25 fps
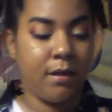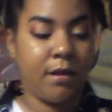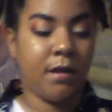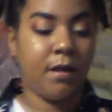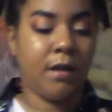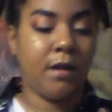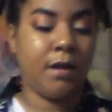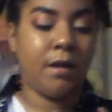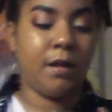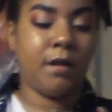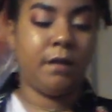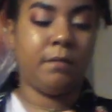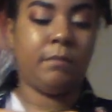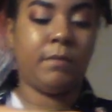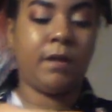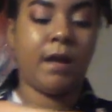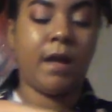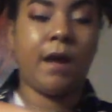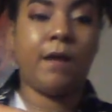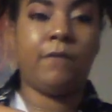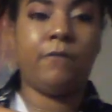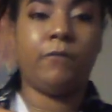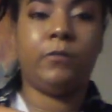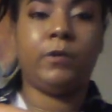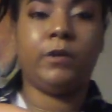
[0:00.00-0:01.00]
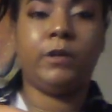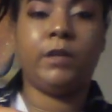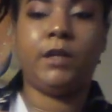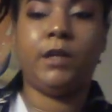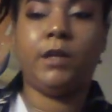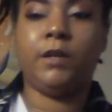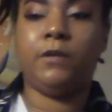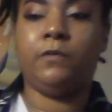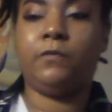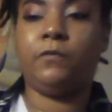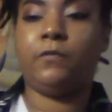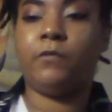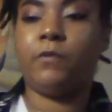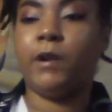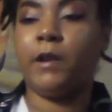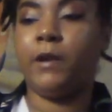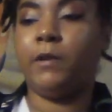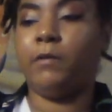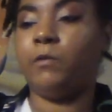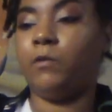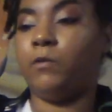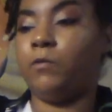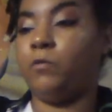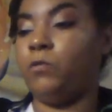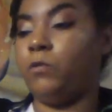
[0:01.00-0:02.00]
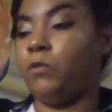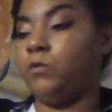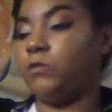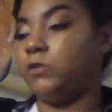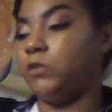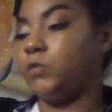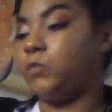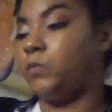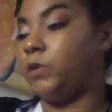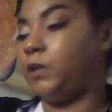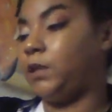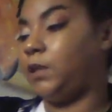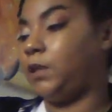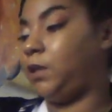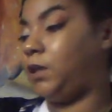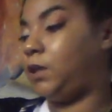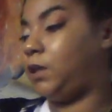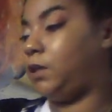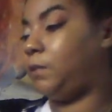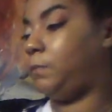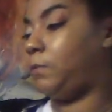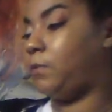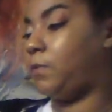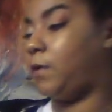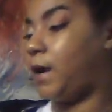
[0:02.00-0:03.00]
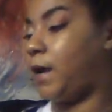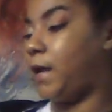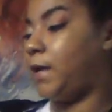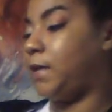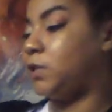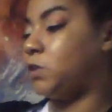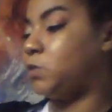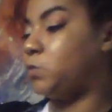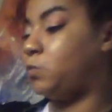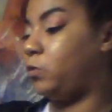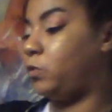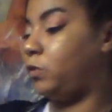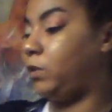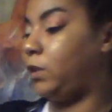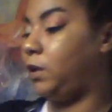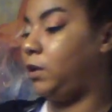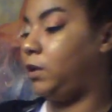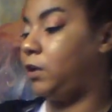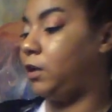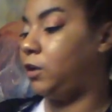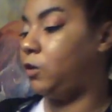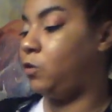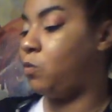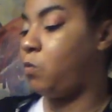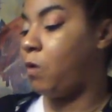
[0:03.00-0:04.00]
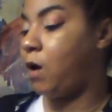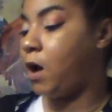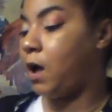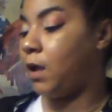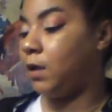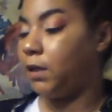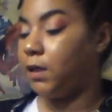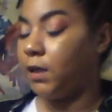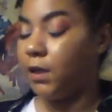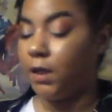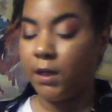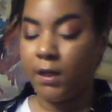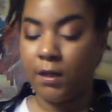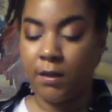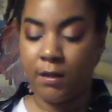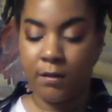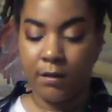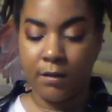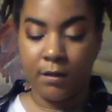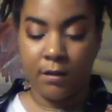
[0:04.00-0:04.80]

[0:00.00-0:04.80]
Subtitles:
They have really good fragrant oils, really good price, really good quality.